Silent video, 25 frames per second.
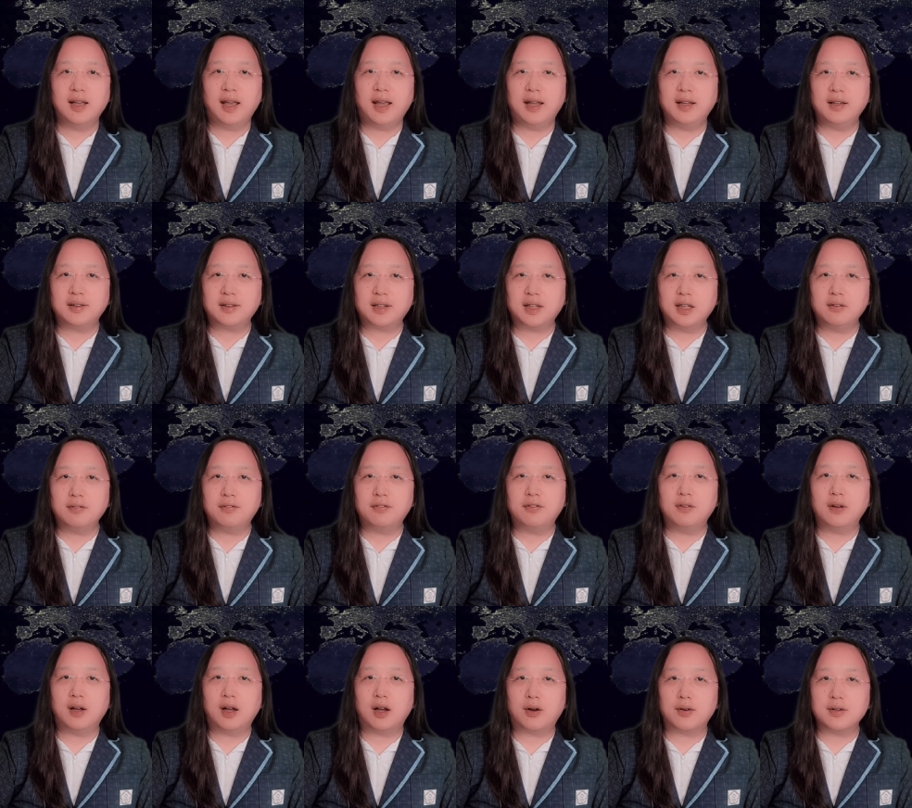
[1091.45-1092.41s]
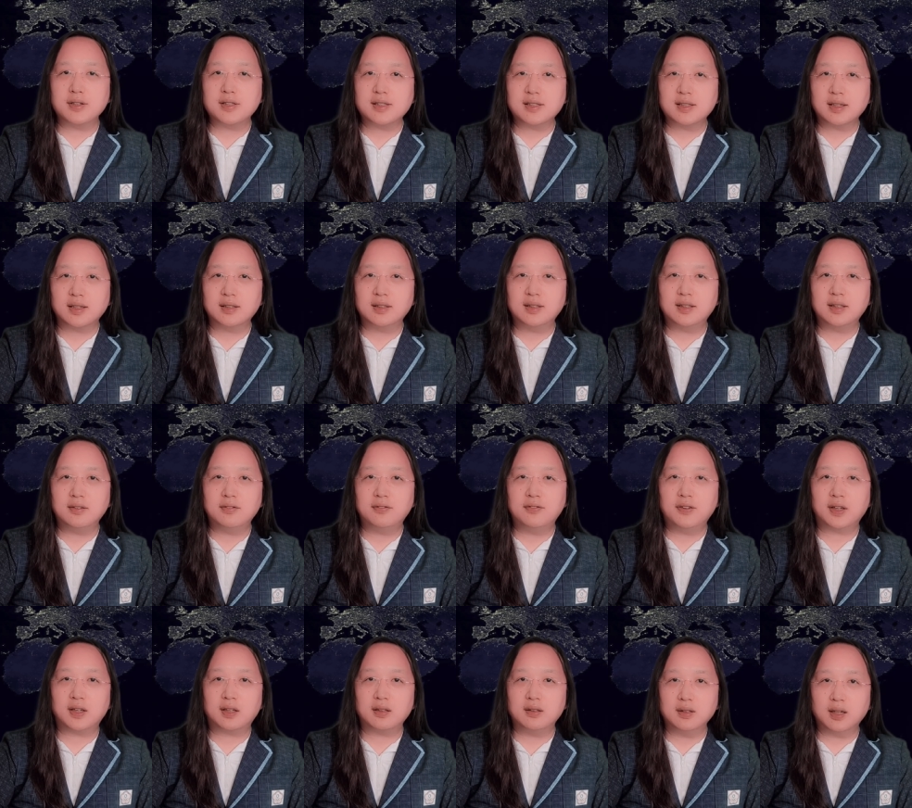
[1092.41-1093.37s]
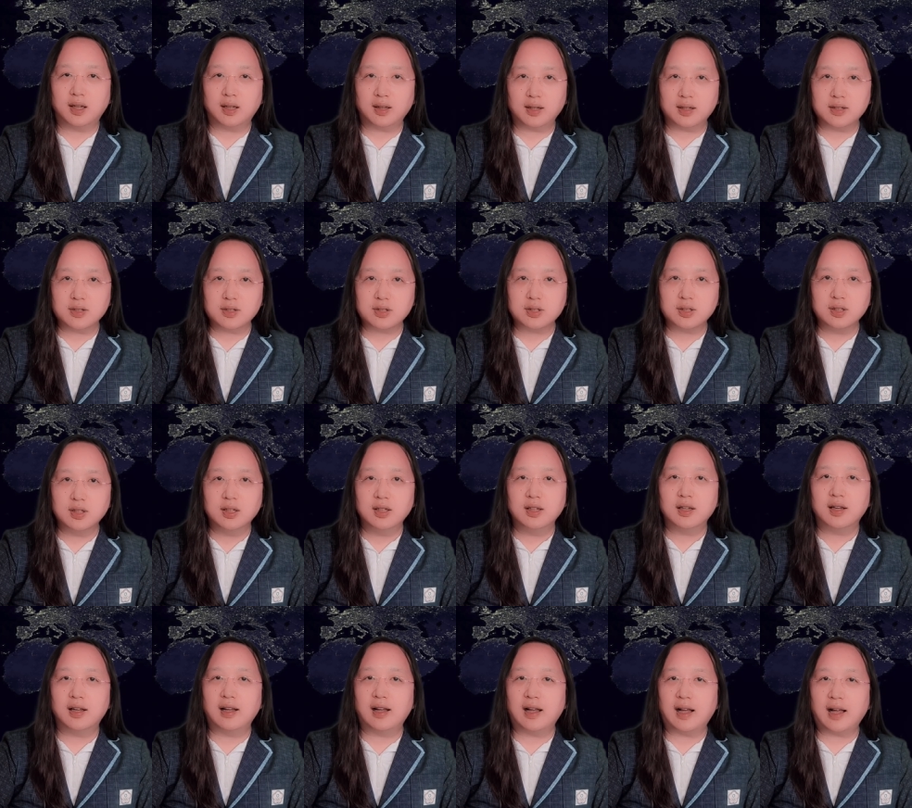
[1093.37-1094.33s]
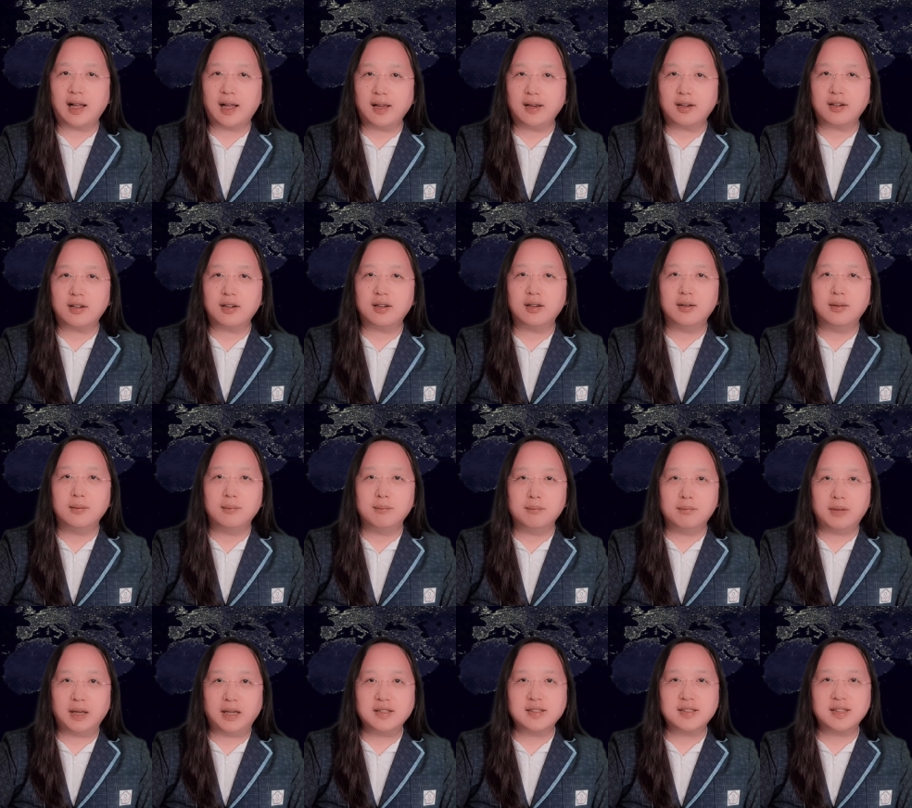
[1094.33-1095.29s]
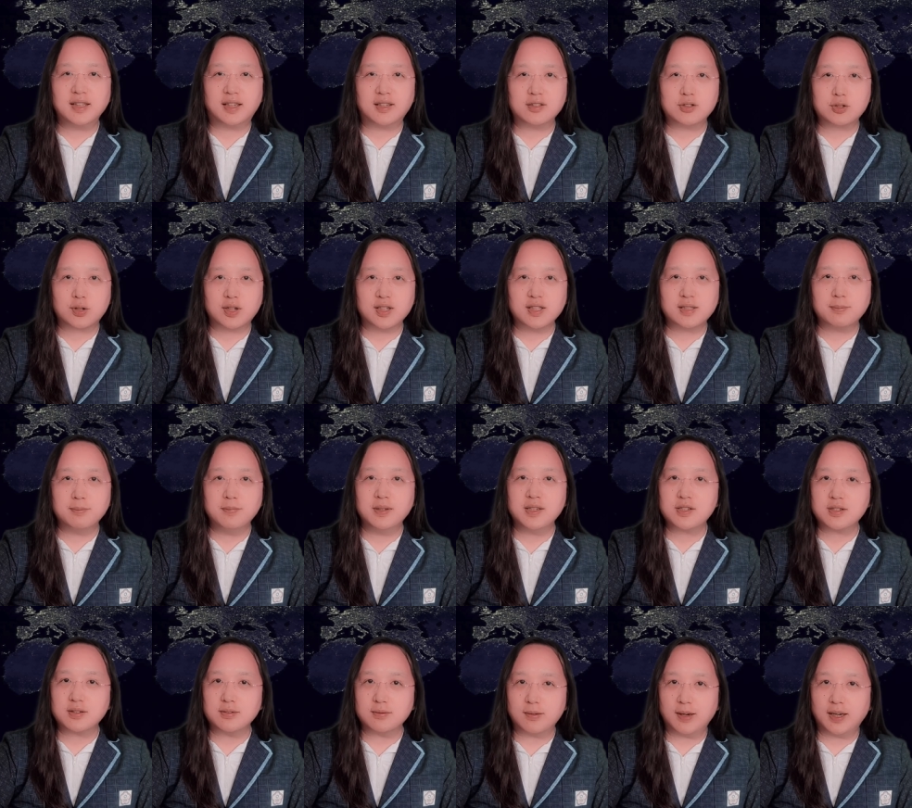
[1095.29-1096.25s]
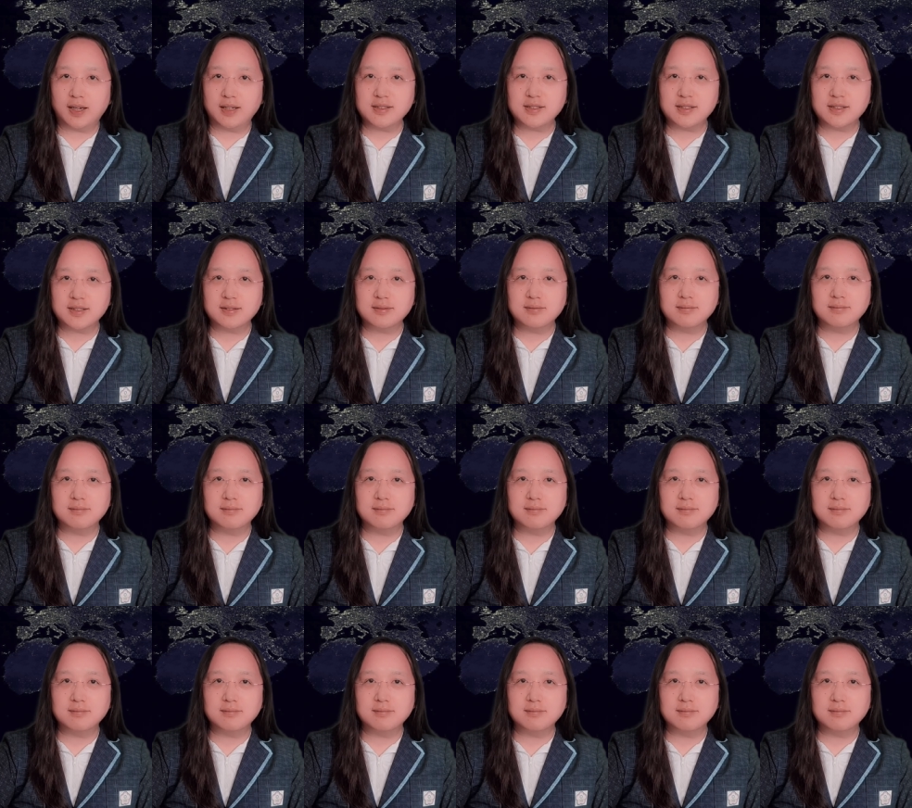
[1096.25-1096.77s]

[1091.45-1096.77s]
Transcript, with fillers: and give our scientific knowledge a higher basic transmission rate.